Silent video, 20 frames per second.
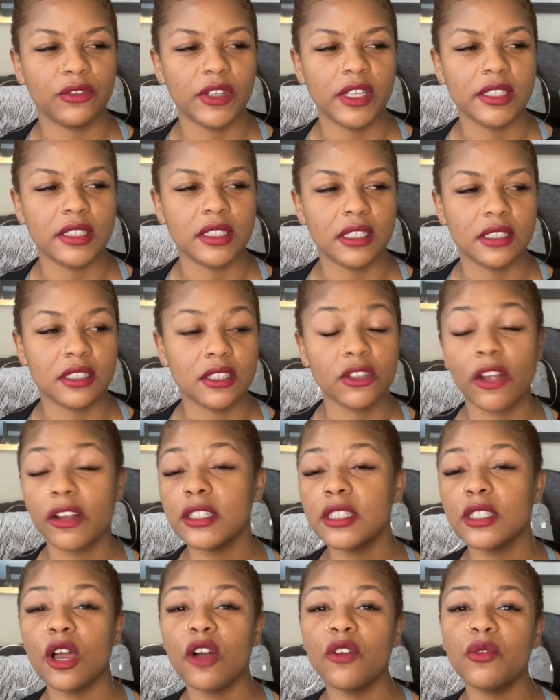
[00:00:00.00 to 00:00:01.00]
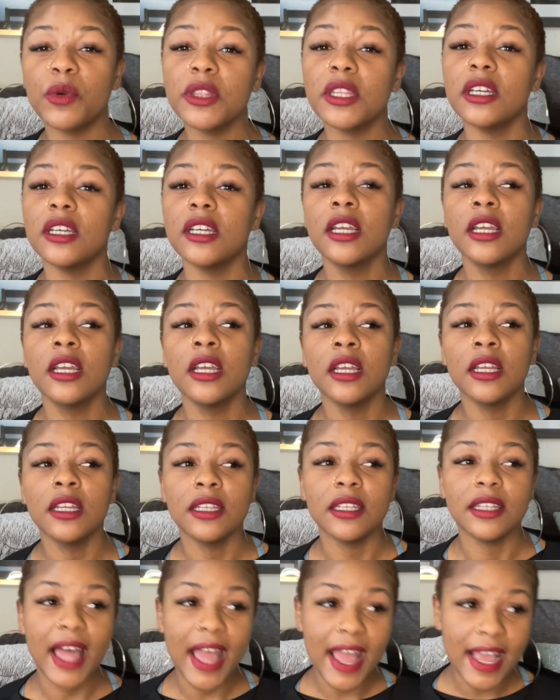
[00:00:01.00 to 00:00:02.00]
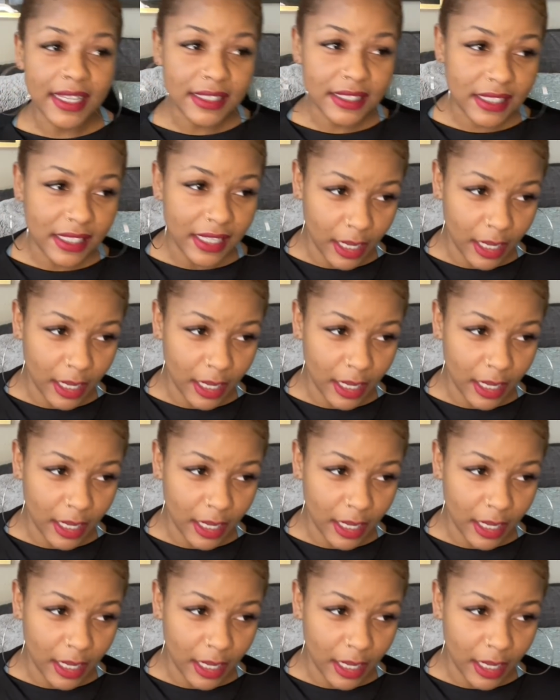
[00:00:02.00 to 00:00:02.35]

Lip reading: It starts off with the last